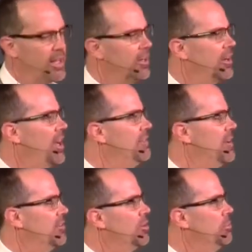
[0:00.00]
that your
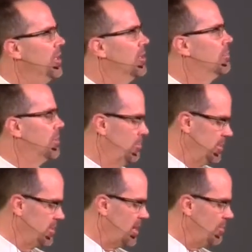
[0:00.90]
life has no meaning or
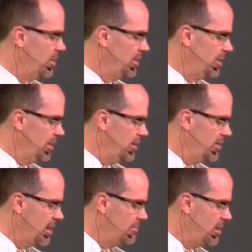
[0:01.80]
purpose. I want you to
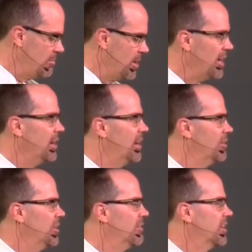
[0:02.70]
hear that, Mom, right
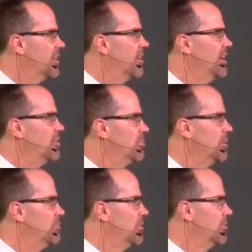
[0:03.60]
now. You have the
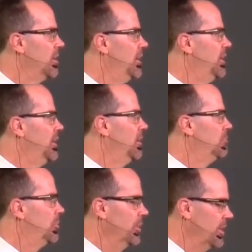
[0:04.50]
greatest purpose
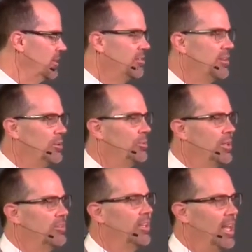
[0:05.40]
in pointing these little
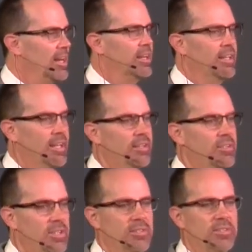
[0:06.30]
ones again and again
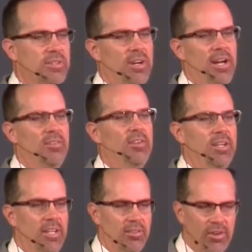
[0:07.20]
to Jesus Christ.
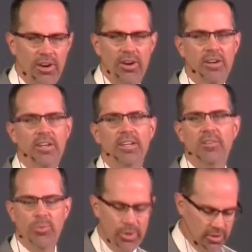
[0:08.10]
And it gets hard and it
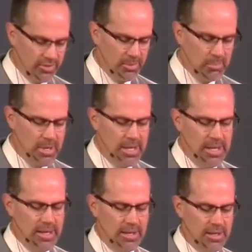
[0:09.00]
gets wearisome,
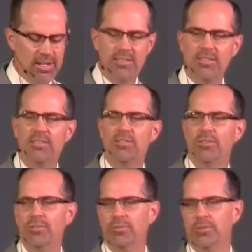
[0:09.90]
and I just
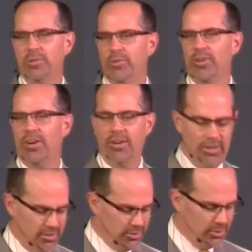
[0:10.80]
don't lose
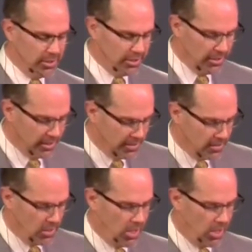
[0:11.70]
heart in doing good.